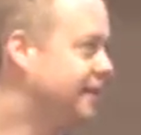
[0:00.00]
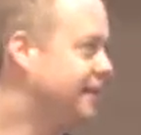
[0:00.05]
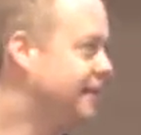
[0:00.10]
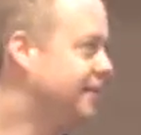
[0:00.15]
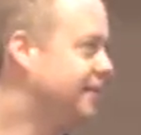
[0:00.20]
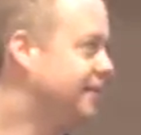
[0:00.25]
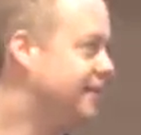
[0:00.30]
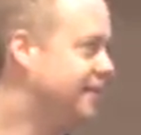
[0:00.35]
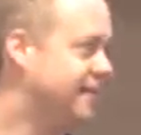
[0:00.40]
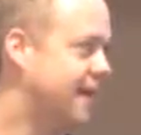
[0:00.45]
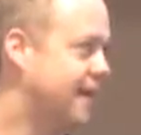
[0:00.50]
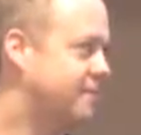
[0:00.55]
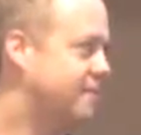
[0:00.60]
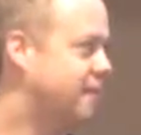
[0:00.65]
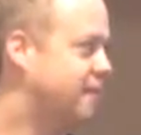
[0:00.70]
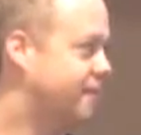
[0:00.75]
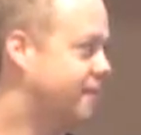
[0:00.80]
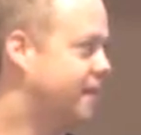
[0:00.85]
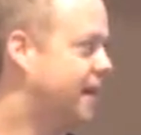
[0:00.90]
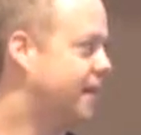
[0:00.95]
this type
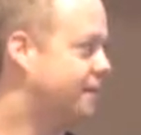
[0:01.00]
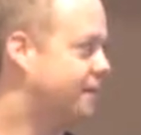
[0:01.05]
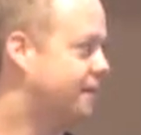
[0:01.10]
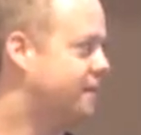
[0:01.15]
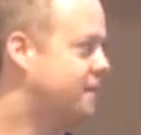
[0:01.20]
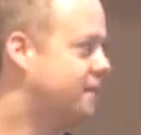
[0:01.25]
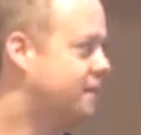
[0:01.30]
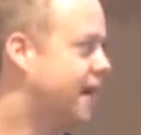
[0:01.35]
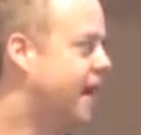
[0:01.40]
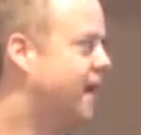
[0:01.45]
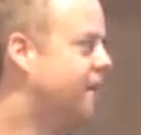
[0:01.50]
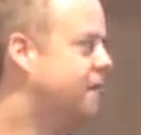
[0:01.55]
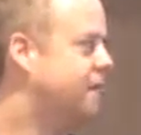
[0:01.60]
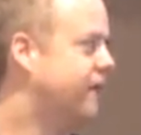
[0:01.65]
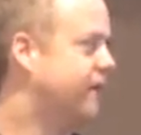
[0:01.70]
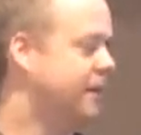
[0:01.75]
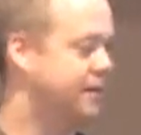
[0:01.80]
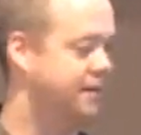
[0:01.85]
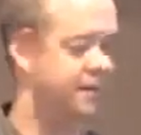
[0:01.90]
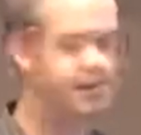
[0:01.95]
of an
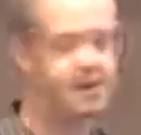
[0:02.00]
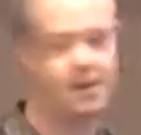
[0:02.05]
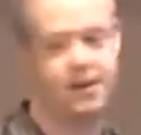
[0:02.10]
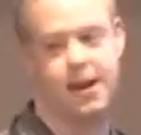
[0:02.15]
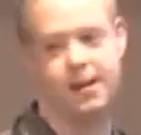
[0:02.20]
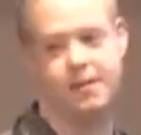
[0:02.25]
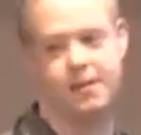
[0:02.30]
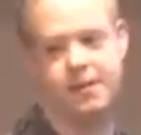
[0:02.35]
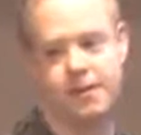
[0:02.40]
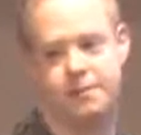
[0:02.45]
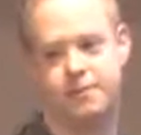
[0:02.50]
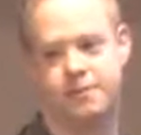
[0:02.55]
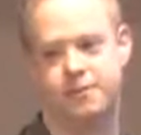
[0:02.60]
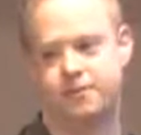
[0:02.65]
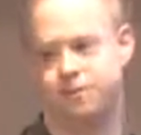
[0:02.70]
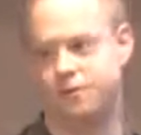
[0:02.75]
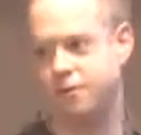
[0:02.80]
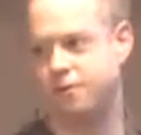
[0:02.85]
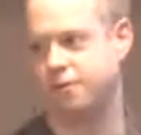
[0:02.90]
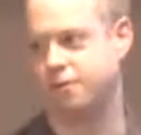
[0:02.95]
environment, and then the next step
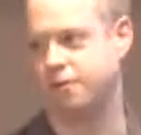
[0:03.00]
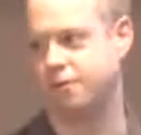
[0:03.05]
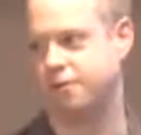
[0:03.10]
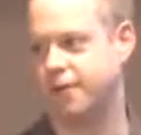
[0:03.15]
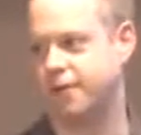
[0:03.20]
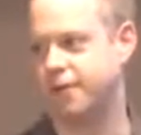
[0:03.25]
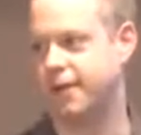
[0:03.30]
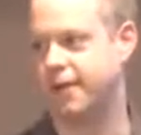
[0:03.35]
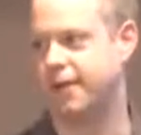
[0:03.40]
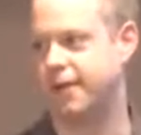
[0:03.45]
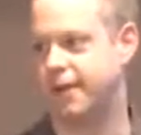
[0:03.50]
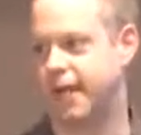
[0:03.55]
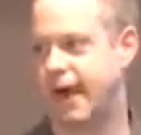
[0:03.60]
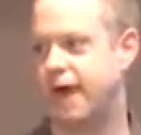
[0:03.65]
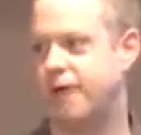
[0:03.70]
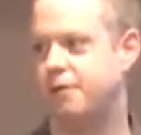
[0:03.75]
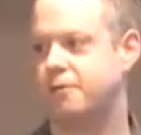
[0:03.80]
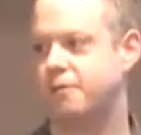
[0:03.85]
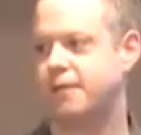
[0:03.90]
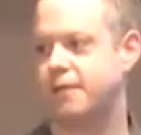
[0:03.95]
even further really
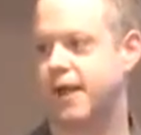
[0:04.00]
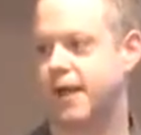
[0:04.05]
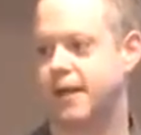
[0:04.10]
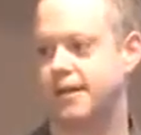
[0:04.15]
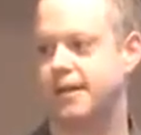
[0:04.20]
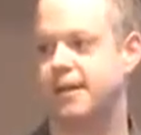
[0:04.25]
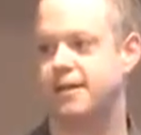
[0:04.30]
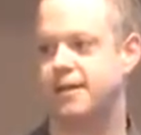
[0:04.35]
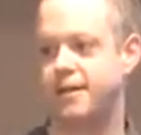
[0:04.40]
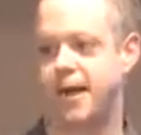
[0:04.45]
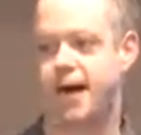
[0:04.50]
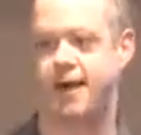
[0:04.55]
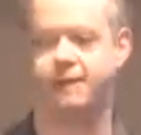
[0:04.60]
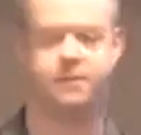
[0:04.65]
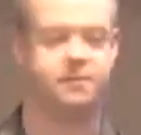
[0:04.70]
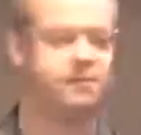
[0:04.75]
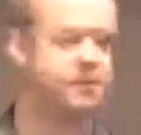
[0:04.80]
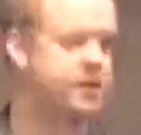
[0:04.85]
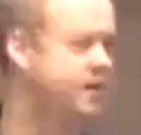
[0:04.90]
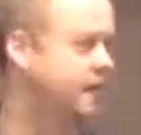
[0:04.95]
allows the IT
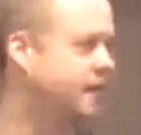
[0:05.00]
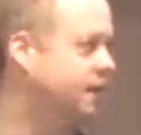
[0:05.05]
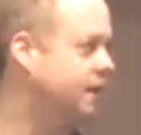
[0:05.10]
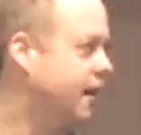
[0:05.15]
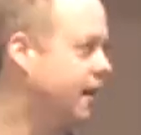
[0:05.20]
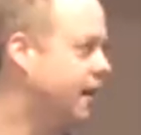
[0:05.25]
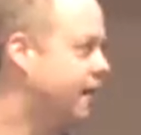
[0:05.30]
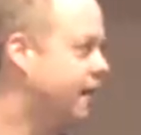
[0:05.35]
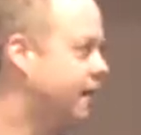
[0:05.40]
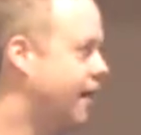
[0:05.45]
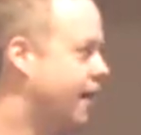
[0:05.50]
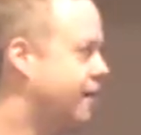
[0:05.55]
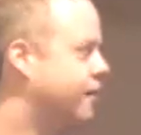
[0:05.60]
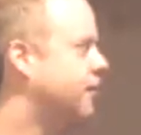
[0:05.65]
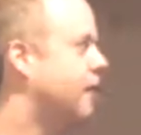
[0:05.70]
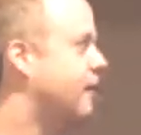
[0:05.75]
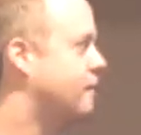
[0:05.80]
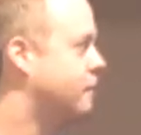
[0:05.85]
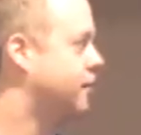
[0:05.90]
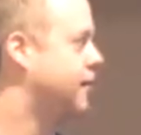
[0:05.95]
staff to have
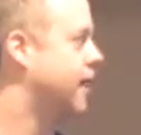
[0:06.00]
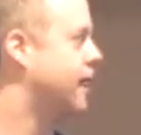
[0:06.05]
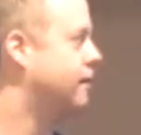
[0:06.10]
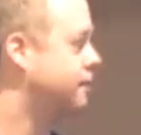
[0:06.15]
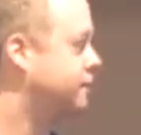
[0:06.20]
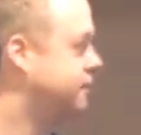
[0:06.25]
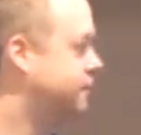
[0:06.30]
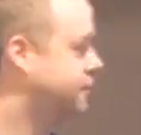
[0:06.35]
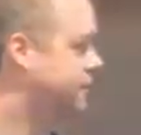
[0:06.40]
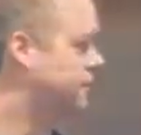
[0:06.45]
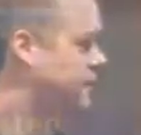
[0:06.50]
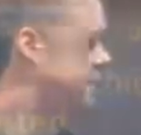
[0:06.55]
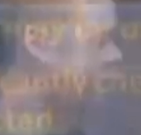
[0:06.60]
a lot more time to do these